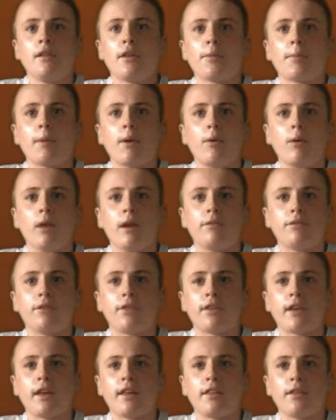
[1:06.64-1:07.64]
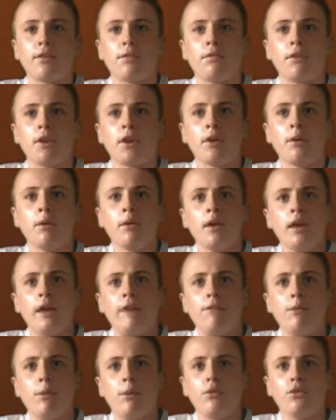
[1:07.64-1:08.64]
That's about all I have to say to this video.
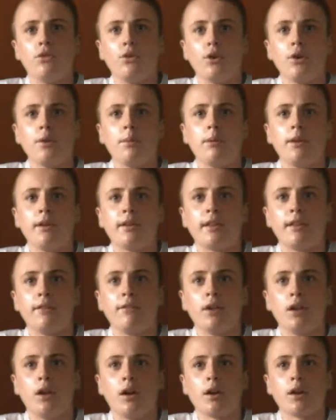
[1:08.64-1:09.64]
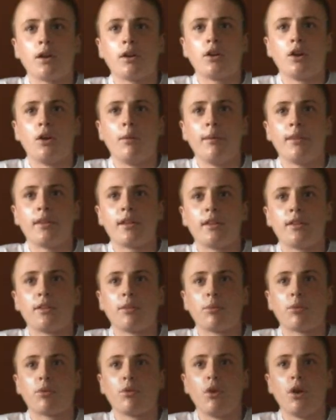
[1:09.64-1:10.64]
If you enjoyed, please leave a like, comment and
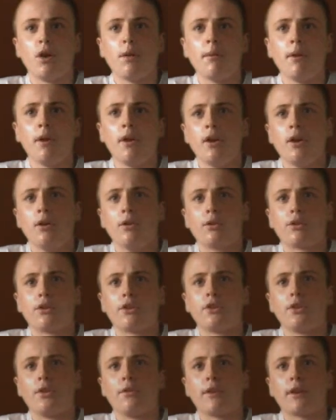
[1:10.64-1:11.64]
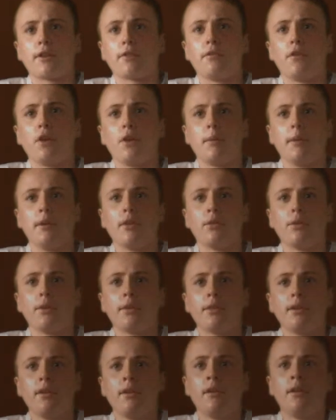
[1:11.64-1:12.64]
subscribe, and also don't forget to follow me on
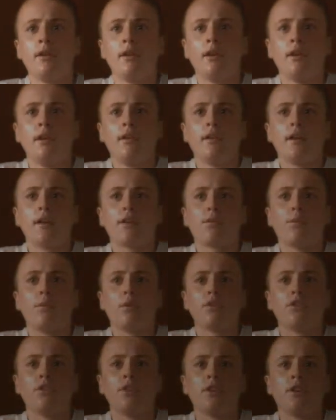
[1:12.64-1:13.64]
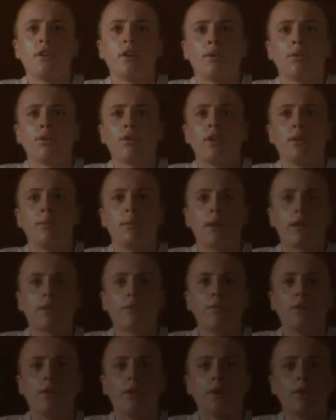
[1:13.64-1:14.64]
Twitter. Thanks for watching, and I'll see you in the
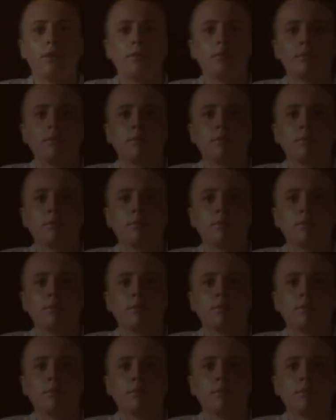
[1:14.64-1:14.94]
next video.